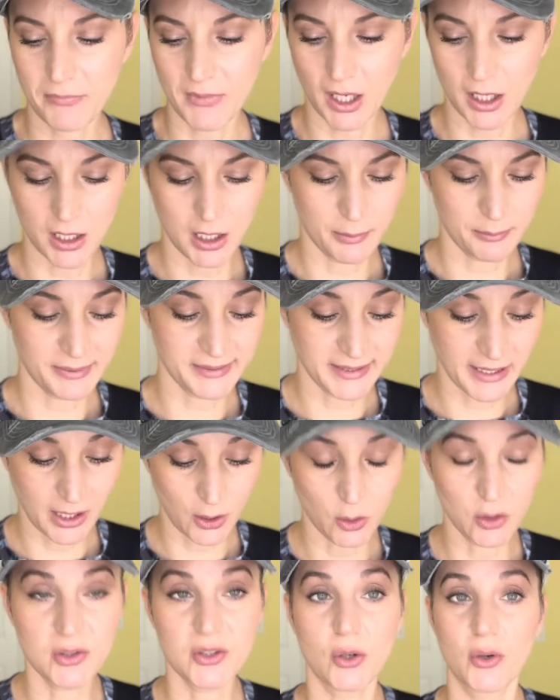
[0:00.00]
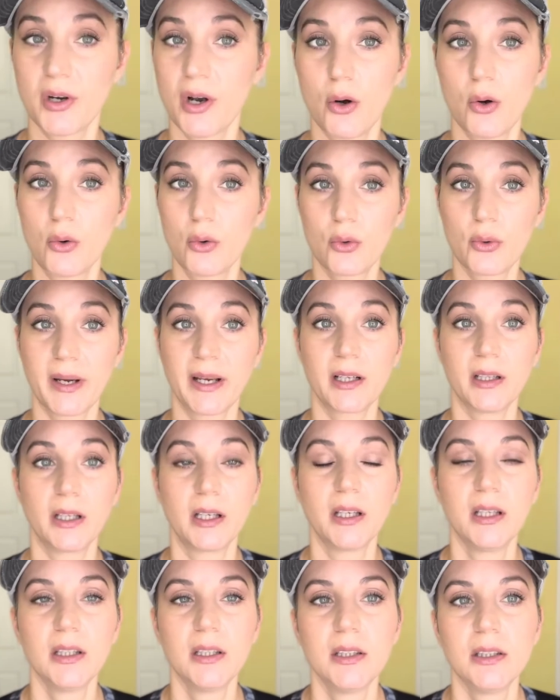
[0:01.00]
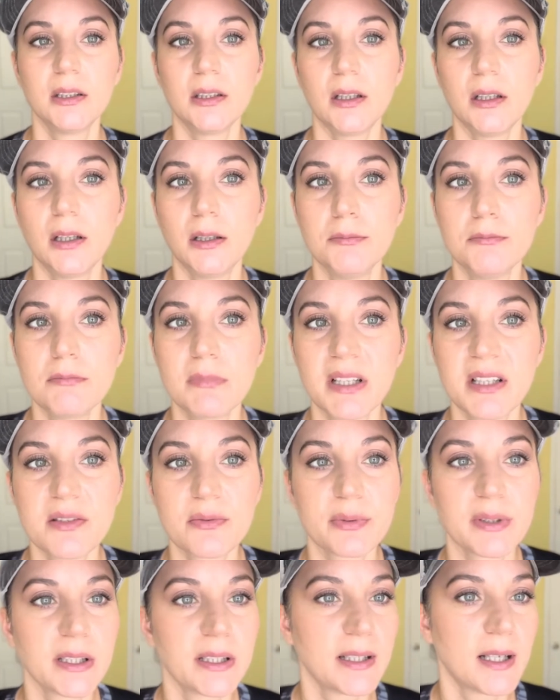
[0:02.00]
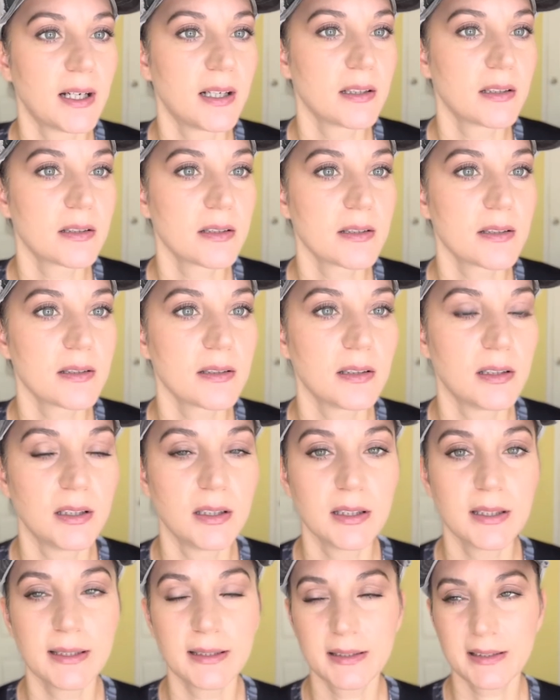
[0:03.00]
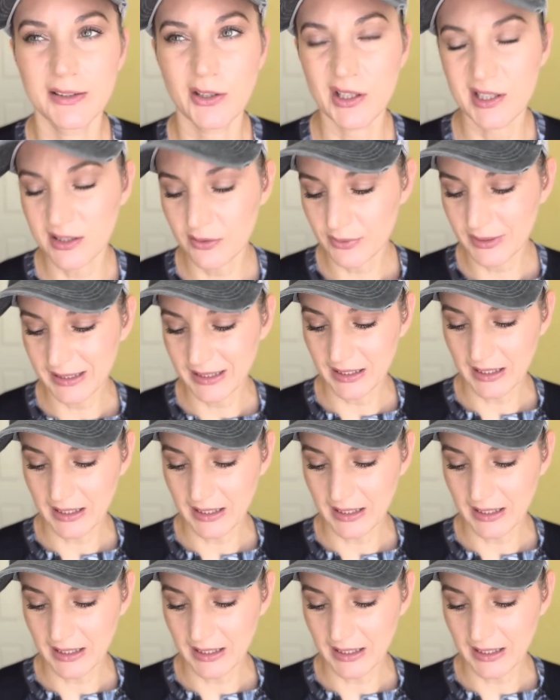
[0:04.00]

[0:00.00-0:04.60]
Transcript: but they also go quickly. It's really not, doesn't really